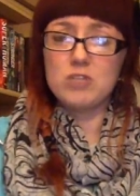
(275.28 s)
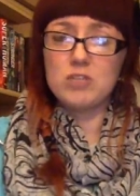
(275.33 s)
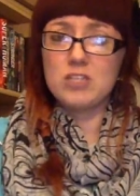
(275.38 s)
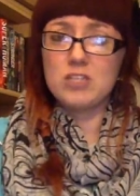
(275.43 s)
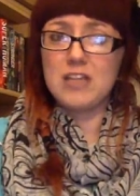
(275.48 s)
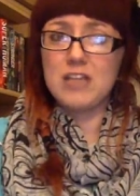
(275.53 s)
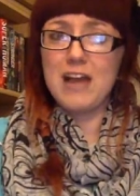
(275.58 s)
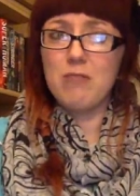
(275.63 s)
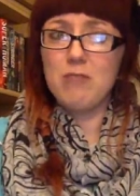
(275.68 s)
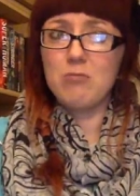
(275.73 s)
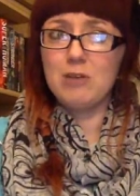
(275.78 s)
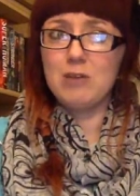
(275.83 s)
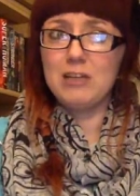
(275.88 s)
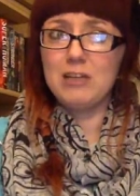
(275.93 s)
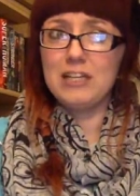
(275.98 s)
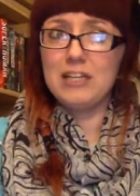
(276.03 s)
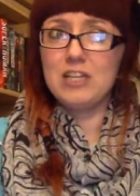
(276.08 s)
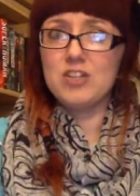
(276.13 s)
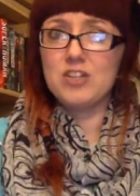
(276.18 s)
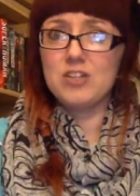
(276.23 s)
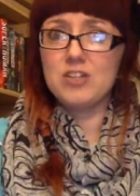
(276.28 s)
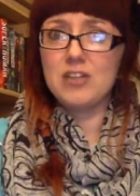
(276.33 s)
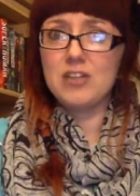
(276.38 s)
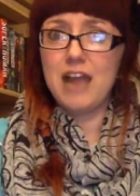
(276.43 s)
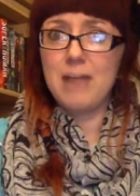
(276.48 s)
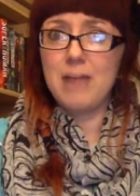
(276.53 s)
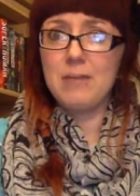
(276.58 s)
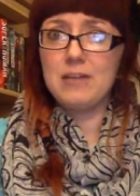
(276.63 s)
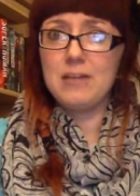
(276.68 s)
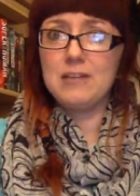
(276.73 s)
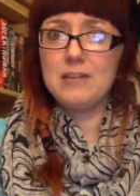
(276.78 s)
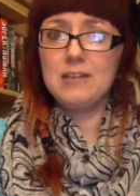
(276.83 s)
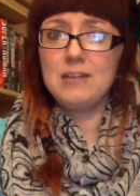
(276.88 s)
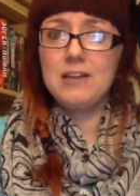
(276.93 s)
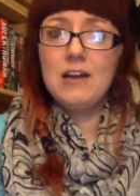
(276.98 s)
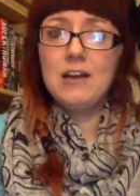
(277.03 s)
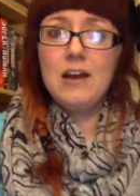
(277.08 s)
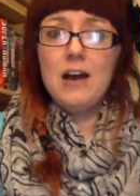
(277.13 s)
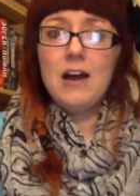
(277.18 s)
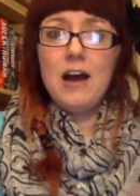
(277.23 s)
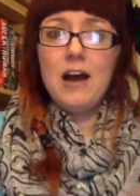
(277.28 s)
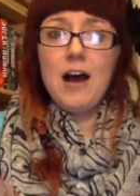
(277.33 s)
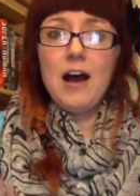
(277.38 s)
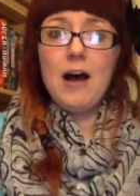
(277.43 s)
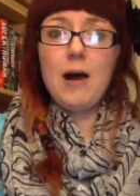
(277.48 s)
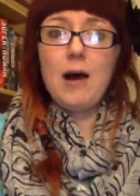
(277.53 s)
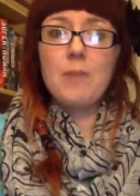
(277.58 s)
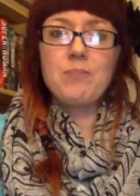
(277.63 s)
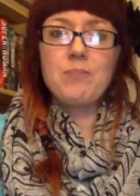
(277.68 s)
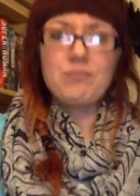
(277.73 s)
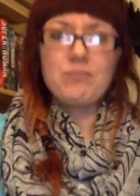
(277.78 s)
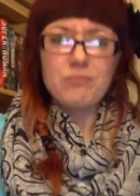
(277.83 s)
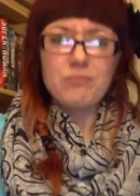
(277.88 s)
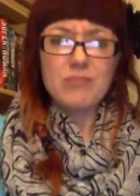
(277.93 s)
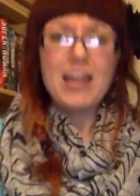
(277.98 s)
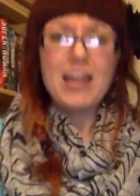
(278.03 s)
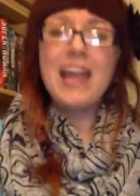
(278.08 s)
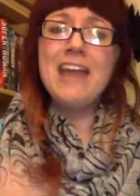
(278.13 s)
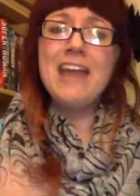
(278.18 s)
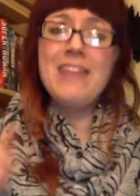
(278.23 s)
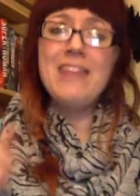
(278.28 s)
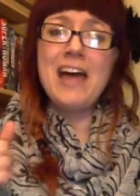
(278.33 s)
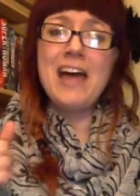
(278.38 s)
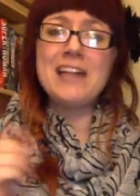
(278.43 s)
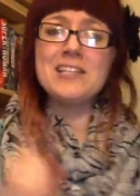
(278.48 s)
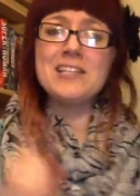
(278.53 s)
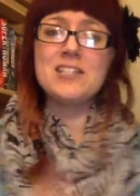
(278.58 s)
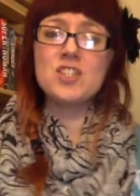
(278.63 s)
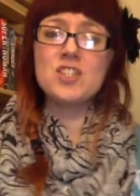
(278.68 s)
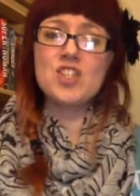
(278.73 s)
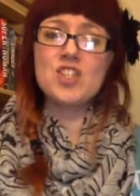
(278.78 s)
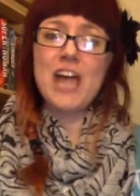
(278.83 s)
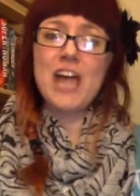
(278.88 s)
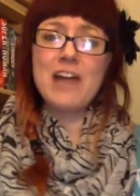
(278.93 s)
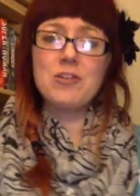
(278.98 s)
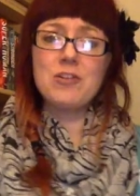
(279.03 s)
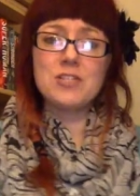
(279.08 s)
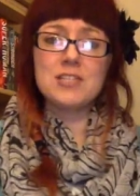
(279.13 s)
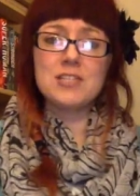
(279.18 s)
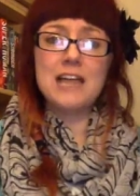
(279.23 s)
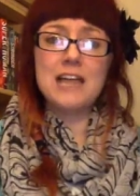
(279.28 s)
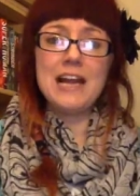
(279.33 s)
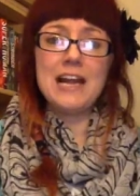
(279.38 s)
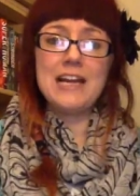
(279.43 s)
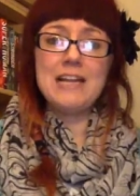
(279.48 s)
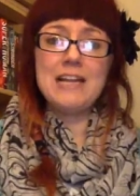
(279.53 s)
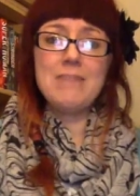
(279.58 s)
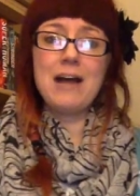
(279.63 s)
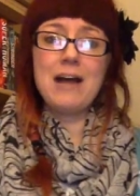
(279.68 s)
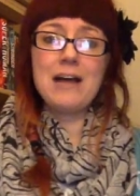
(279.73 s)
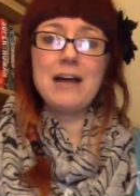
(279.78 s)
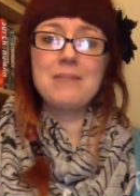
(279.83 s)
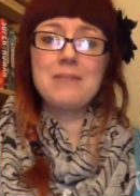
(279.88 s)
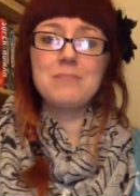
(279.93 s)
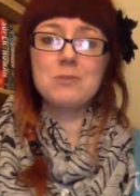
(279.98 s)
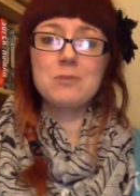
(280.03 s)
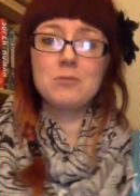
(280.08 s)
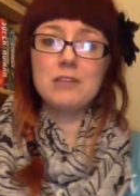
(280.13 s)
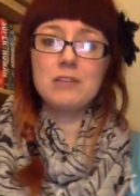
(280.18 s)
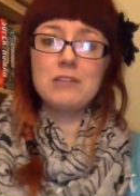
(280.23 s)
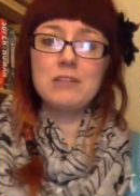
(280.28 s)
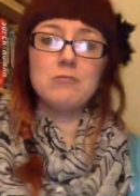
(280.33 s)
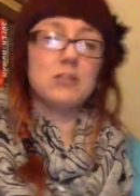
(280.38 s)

did that really just happen? And that is The Shadow Society by Marie